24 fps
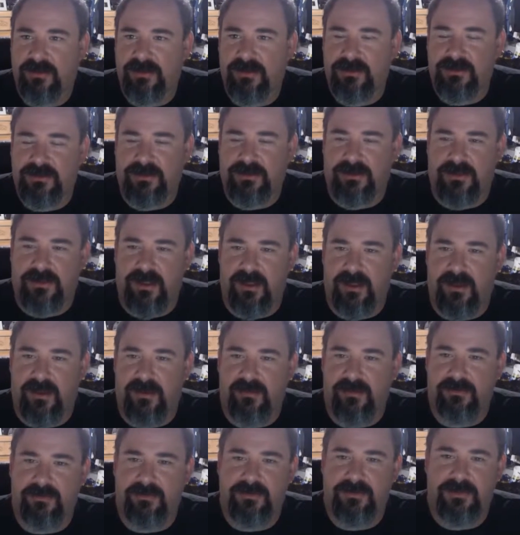you
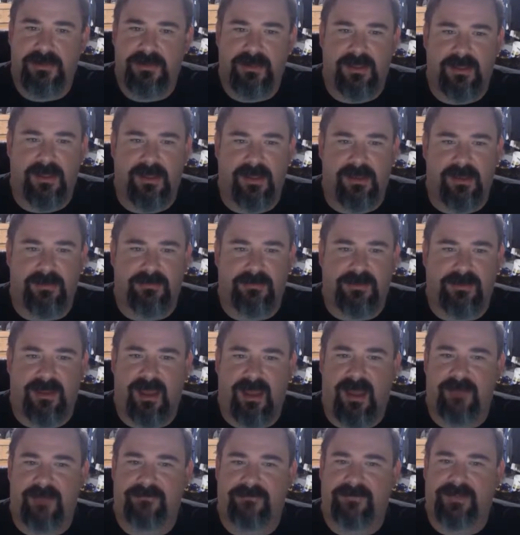know,
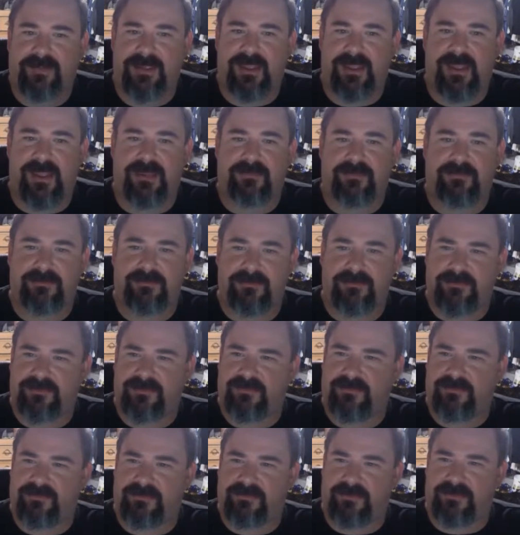confident,
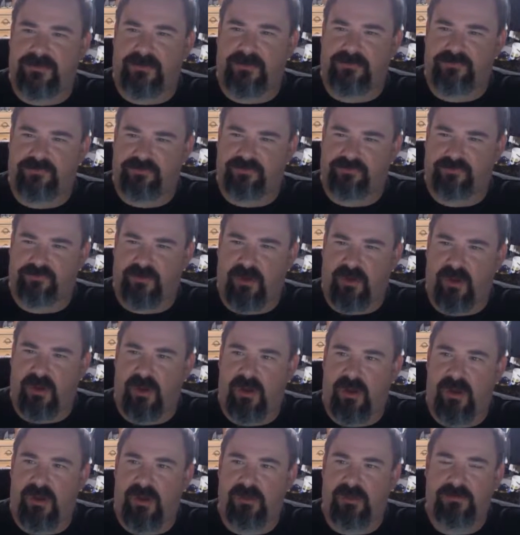you know,
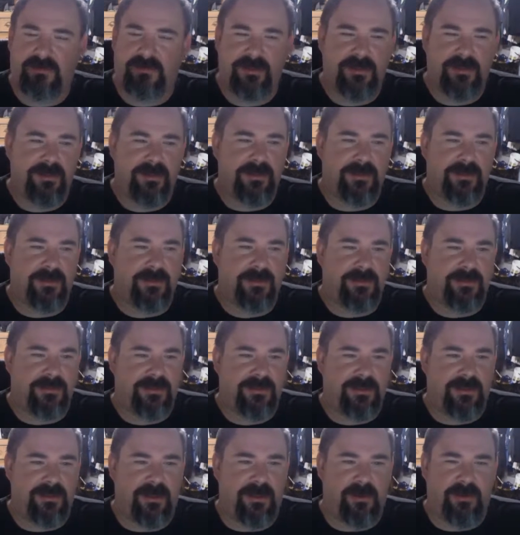strong.
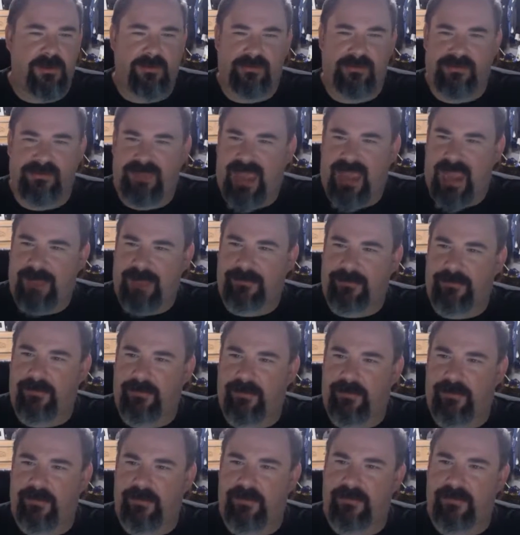You know, he was
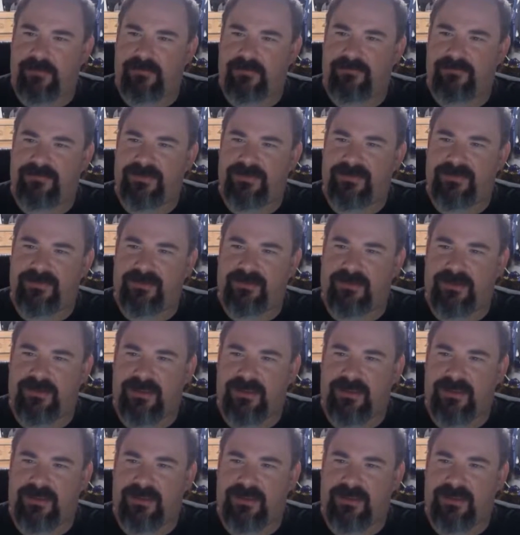capable, physically